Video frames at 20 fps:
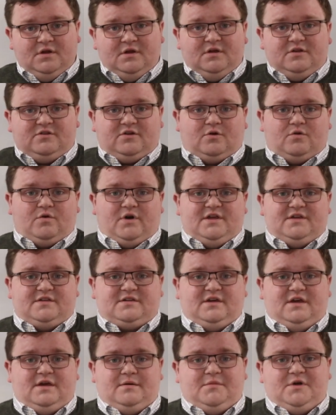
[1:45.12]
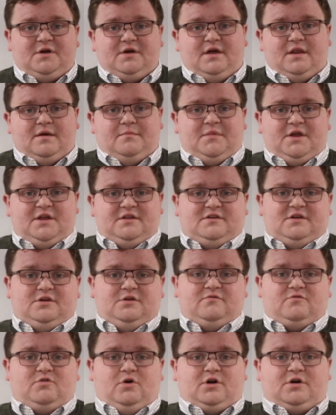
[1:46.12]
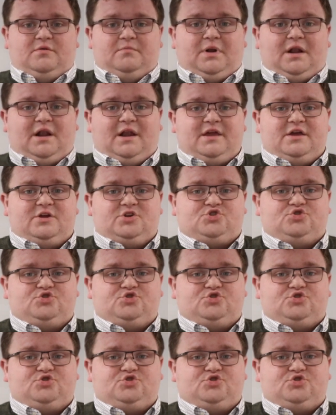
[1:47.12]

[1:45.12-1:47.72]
It's a great scheme and it means that you've got complete